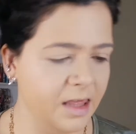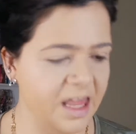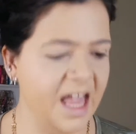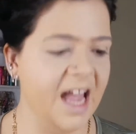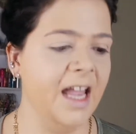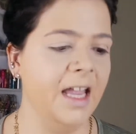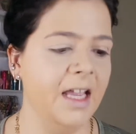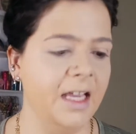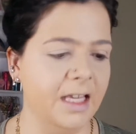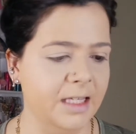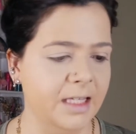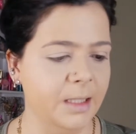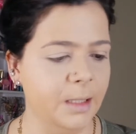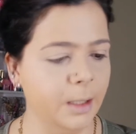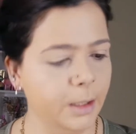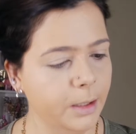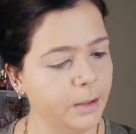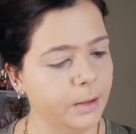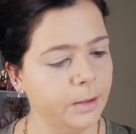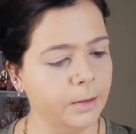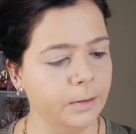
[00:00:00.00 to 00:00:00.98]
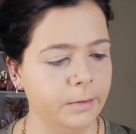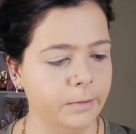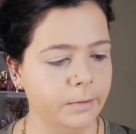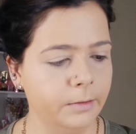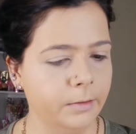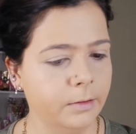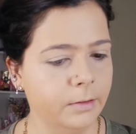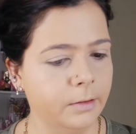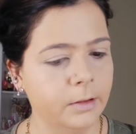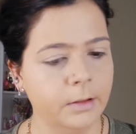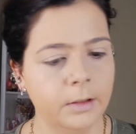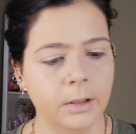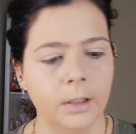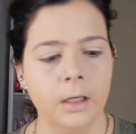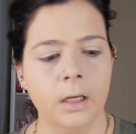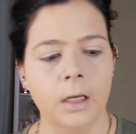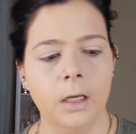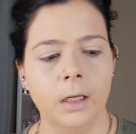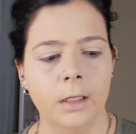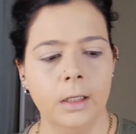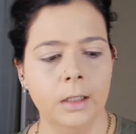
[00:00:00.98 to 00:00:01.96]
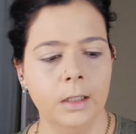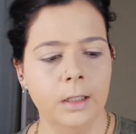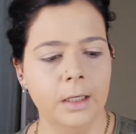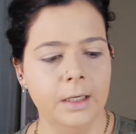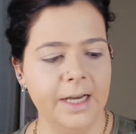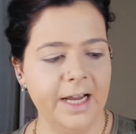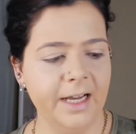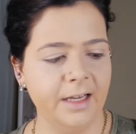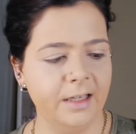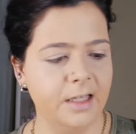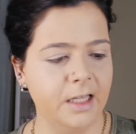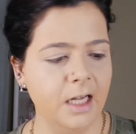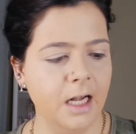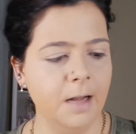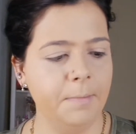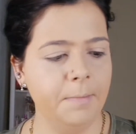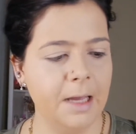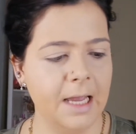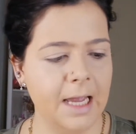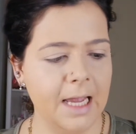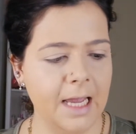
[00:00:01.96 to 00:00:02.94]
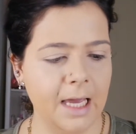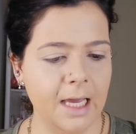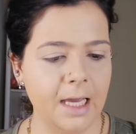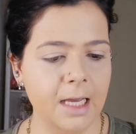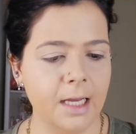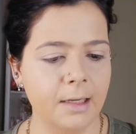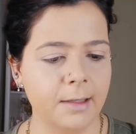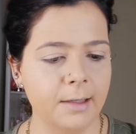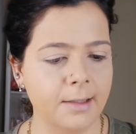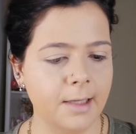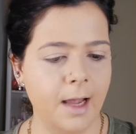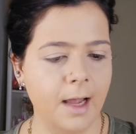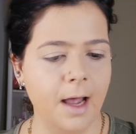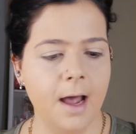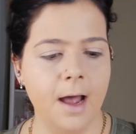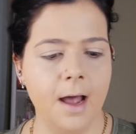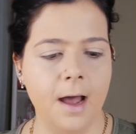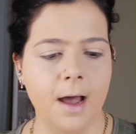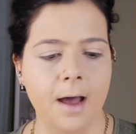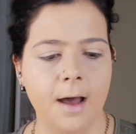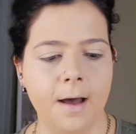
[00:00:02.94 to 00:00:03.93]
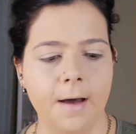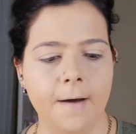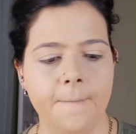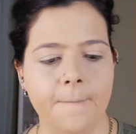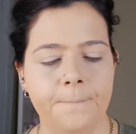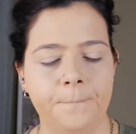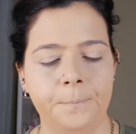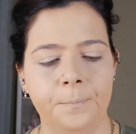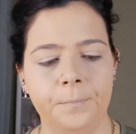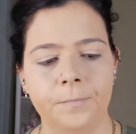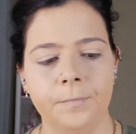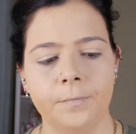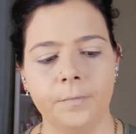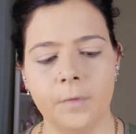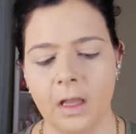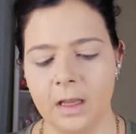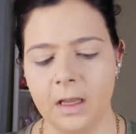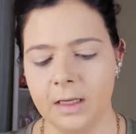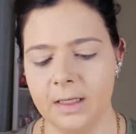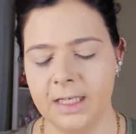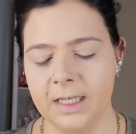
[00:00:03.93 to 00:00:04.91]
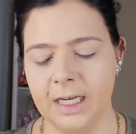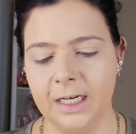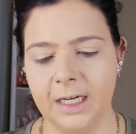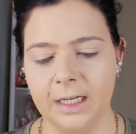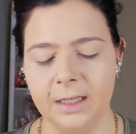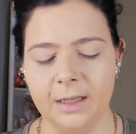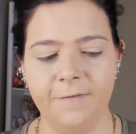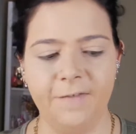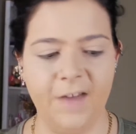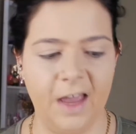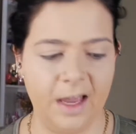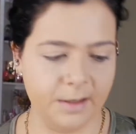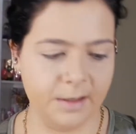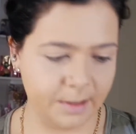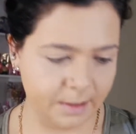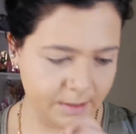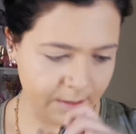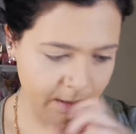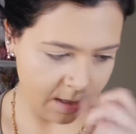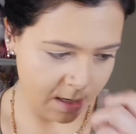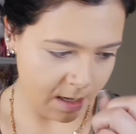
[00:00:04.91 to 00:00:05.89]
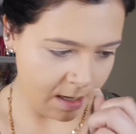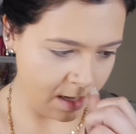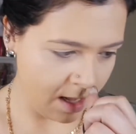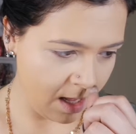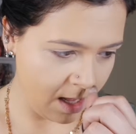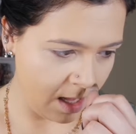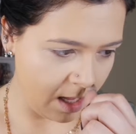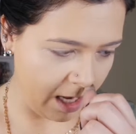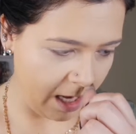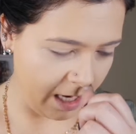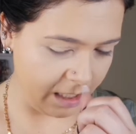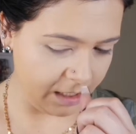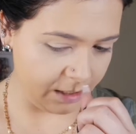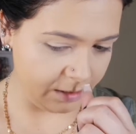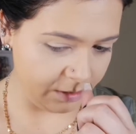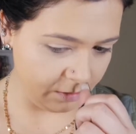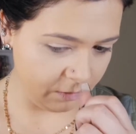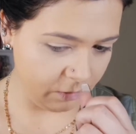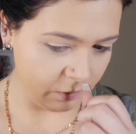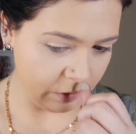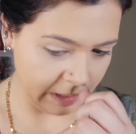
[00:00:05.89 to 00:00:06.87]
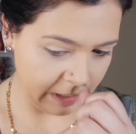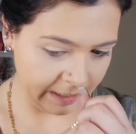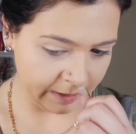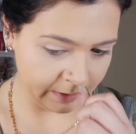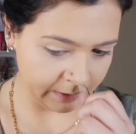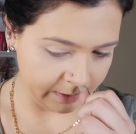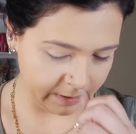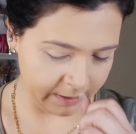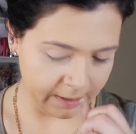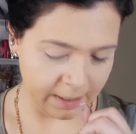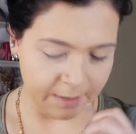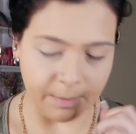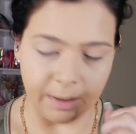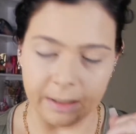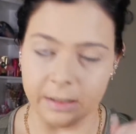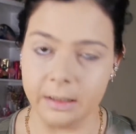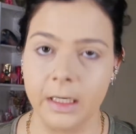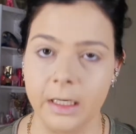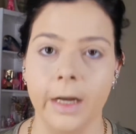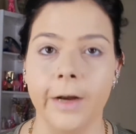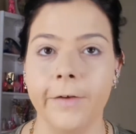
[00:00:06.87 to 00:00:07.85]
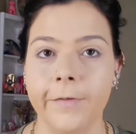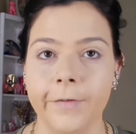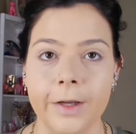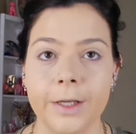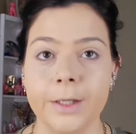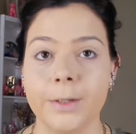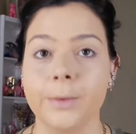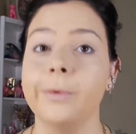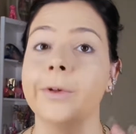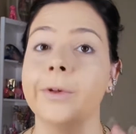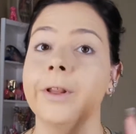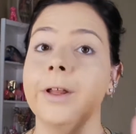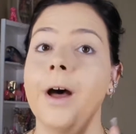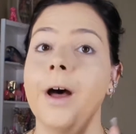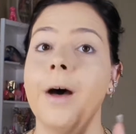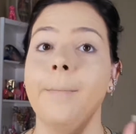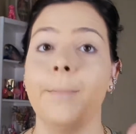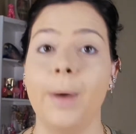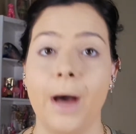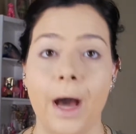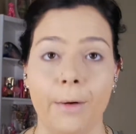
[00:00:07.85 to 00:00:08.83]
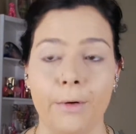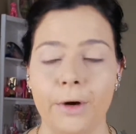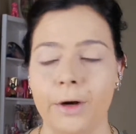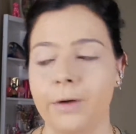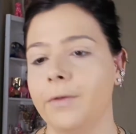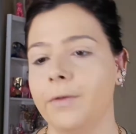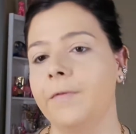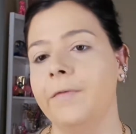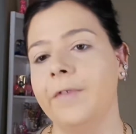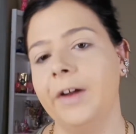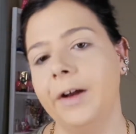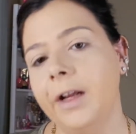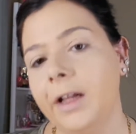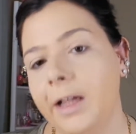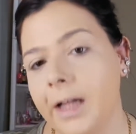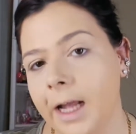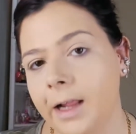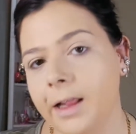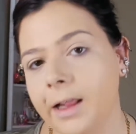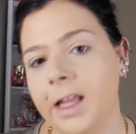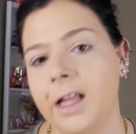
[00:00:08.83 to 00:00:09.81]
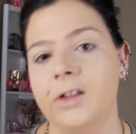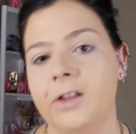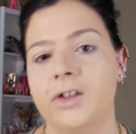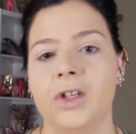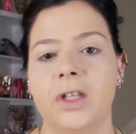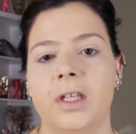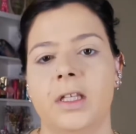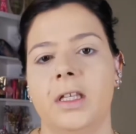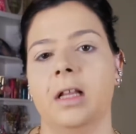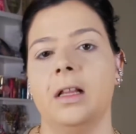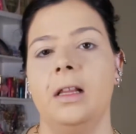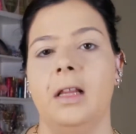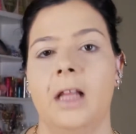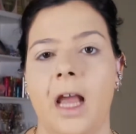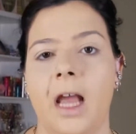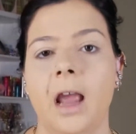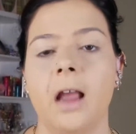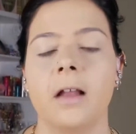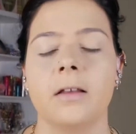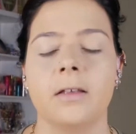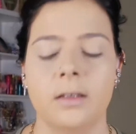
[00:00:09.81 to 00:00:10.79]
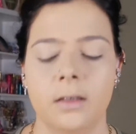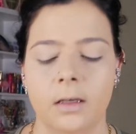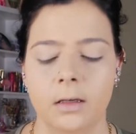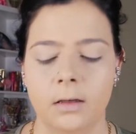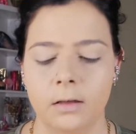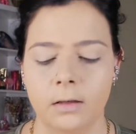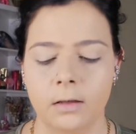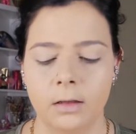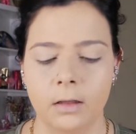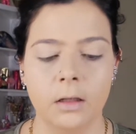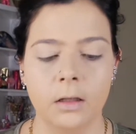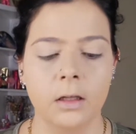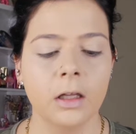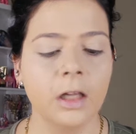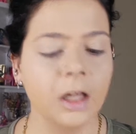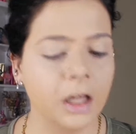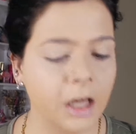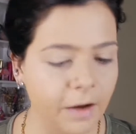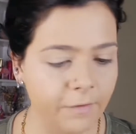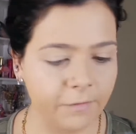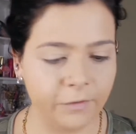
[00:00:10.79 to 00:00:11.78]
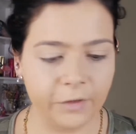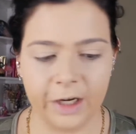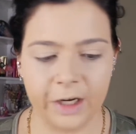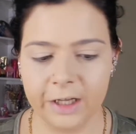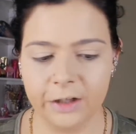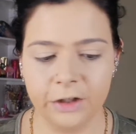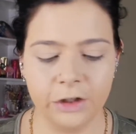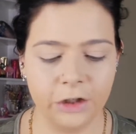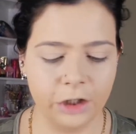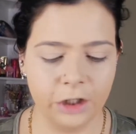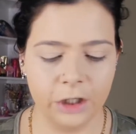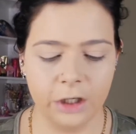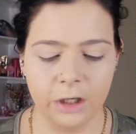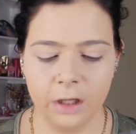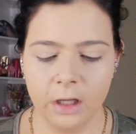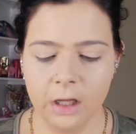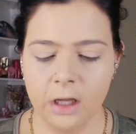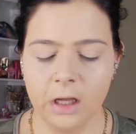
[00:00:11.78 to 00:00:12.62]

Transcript: That is done. Next up is setting the face. I do like to set my entire face with powder. Very lightly, just a light coverage.